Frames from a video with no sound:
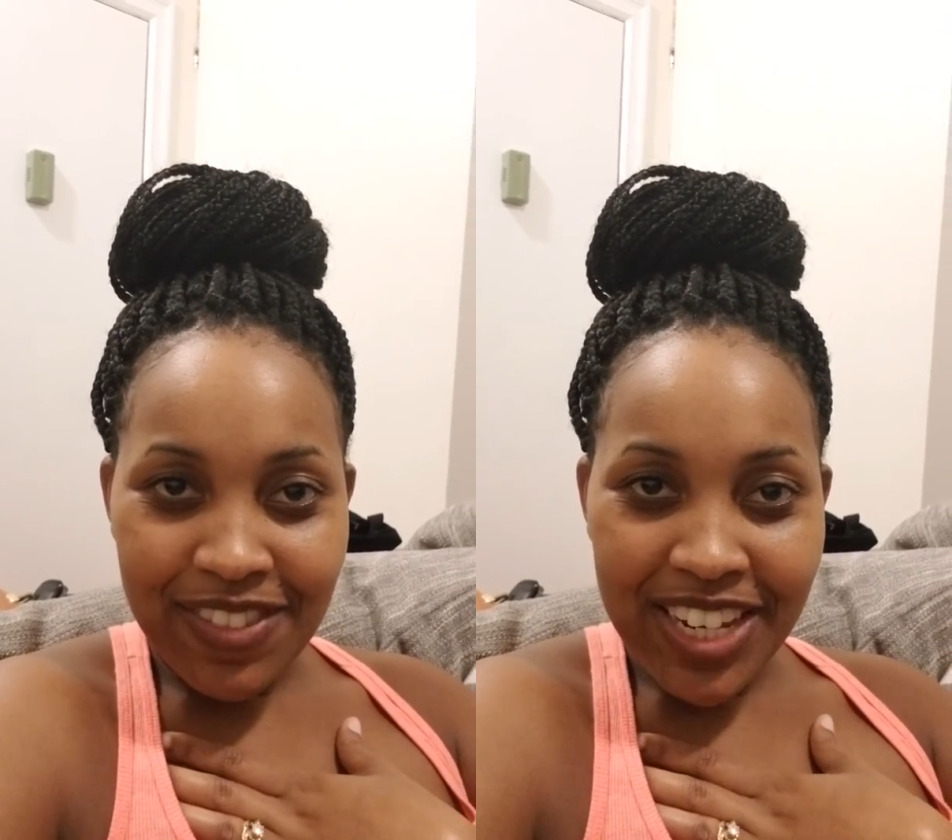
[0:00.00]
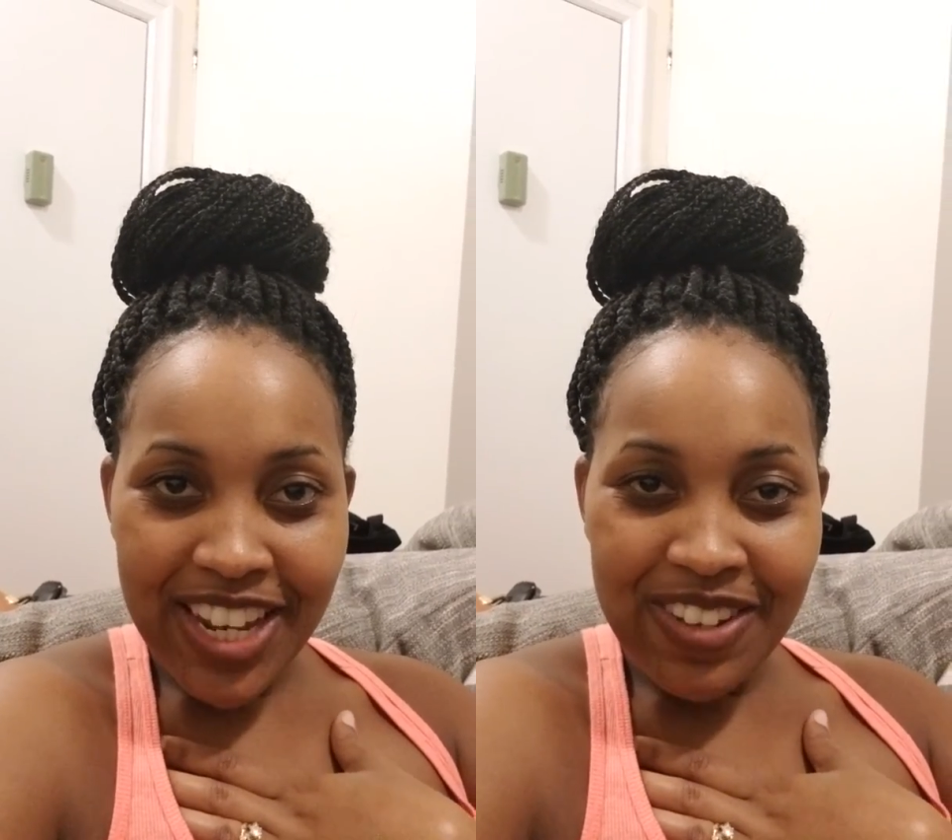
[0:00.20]

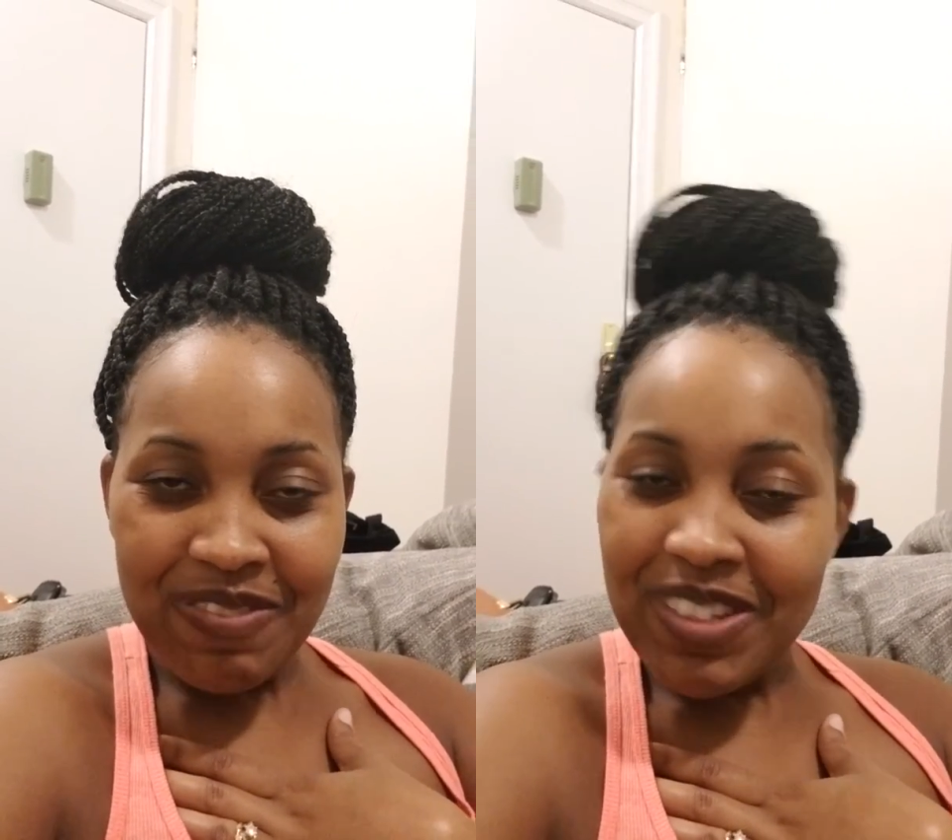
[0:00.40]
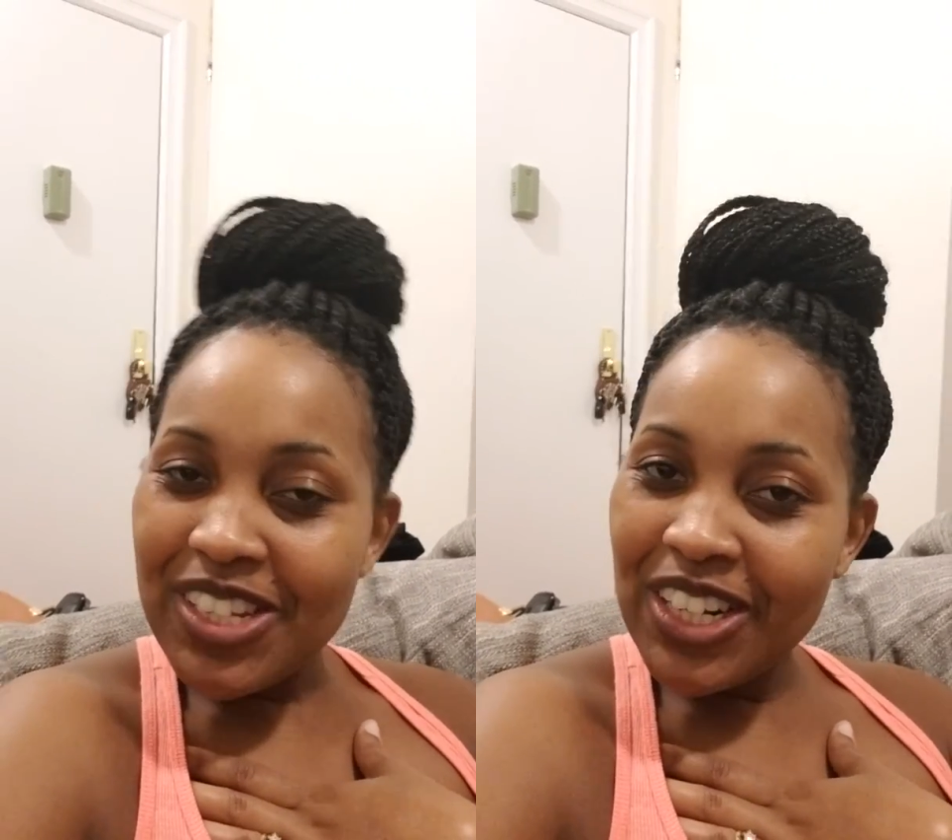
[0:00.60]
video,
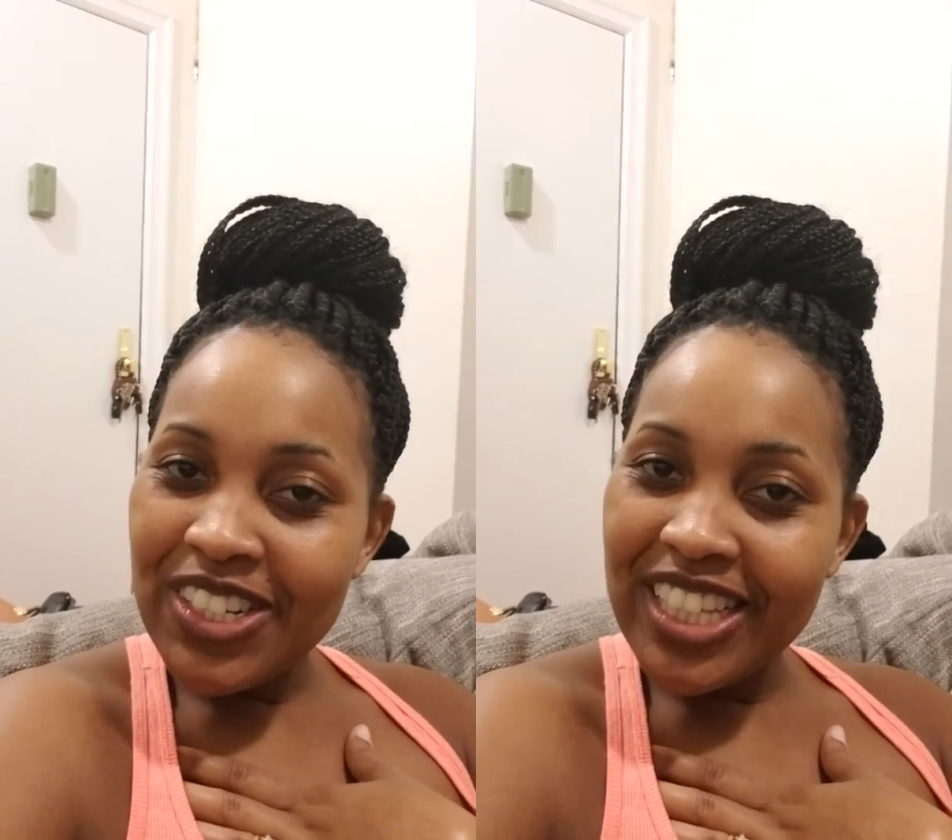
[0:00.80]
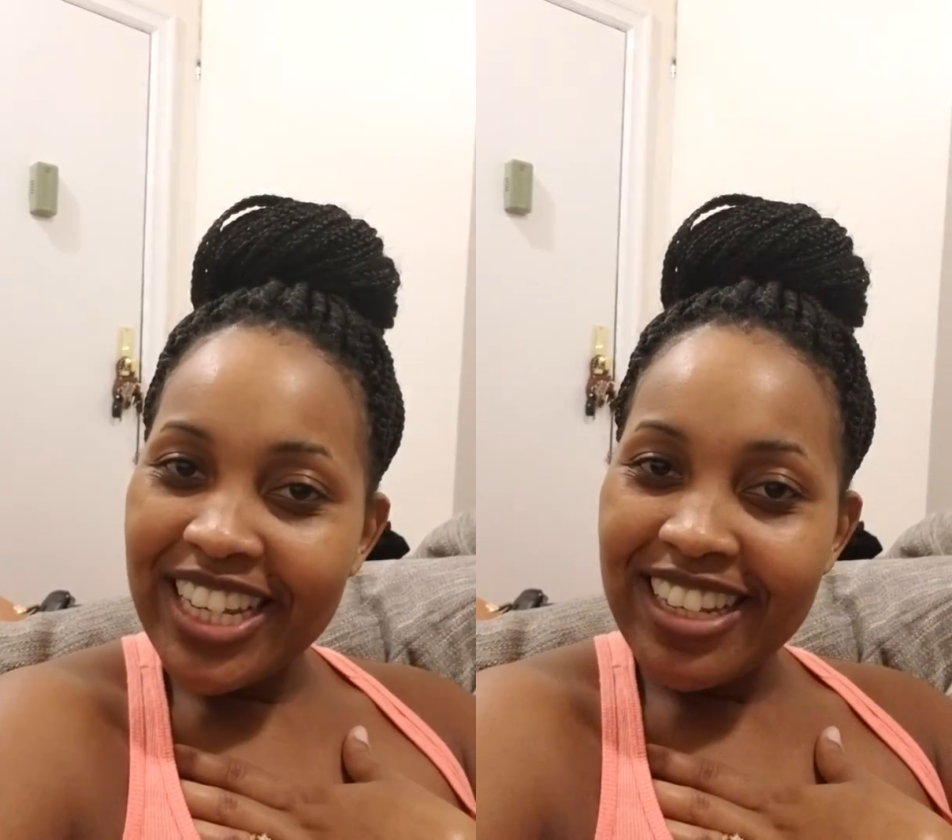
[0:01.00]
talk to
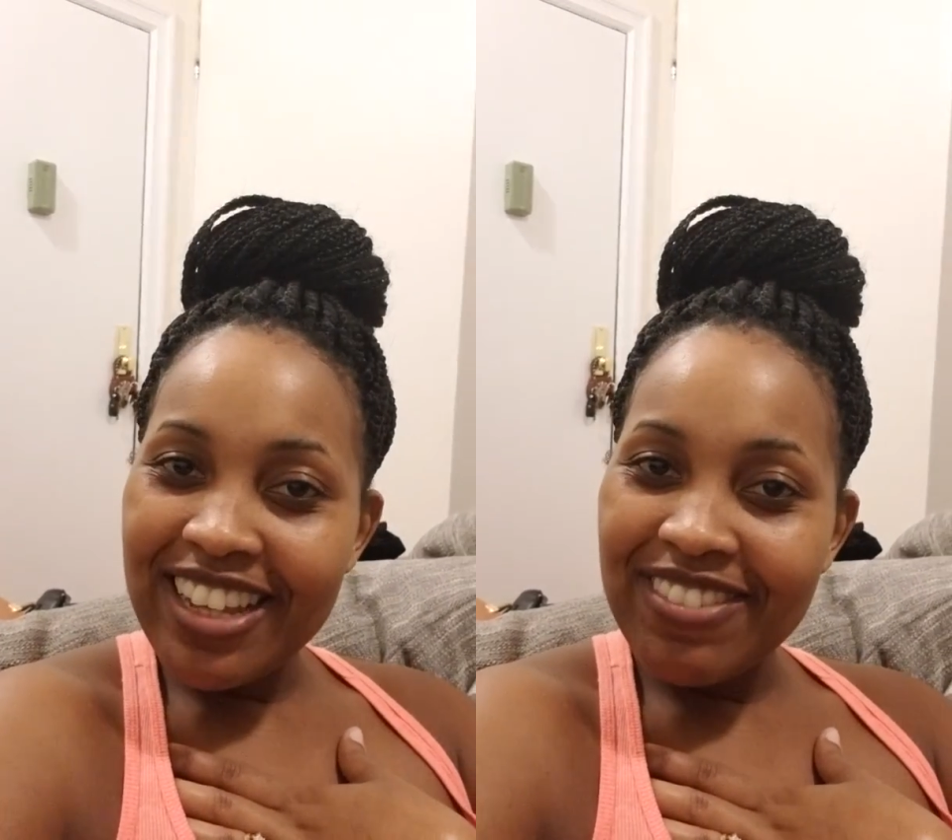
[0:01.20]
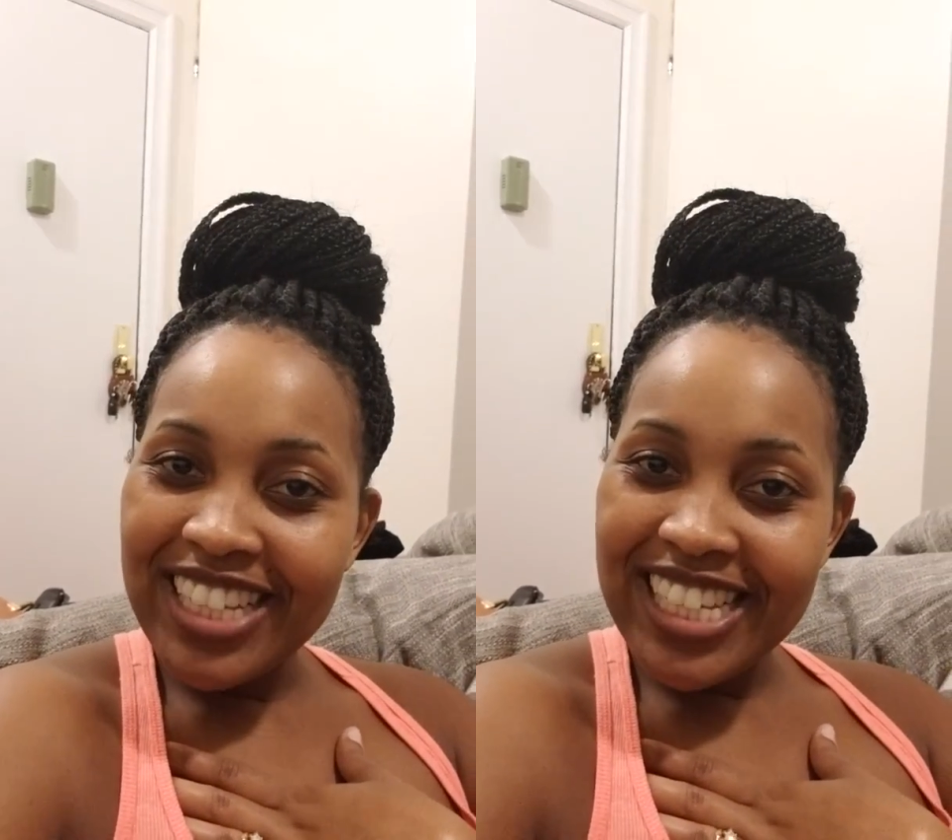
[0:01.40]
you later,
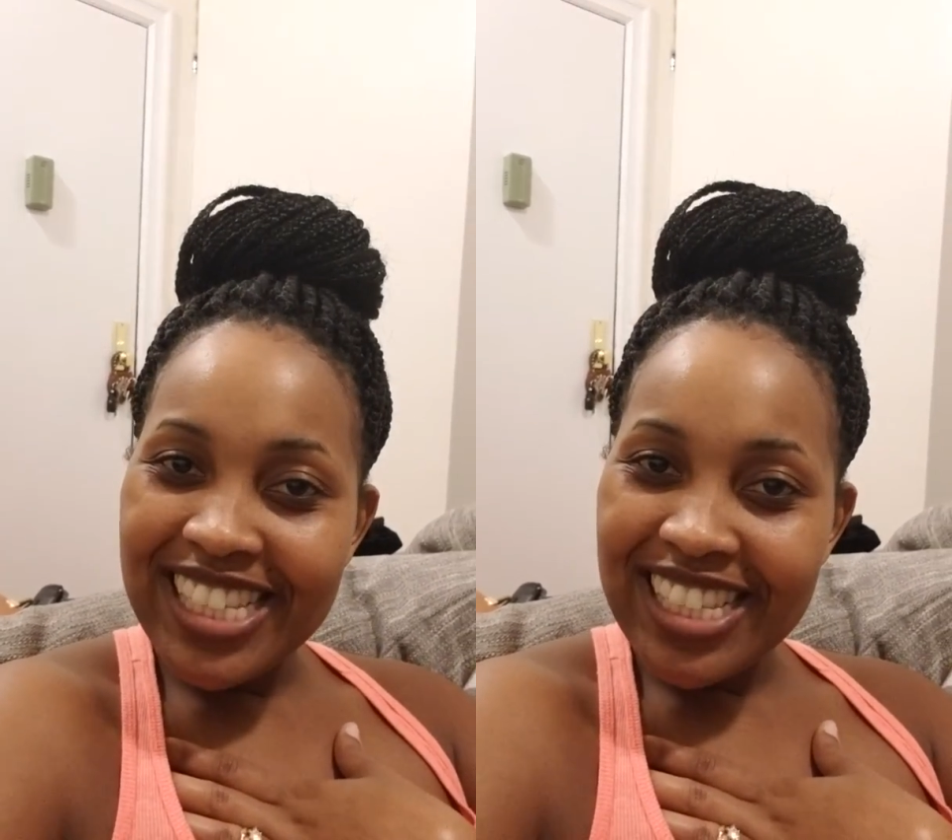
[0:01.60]
lovelies.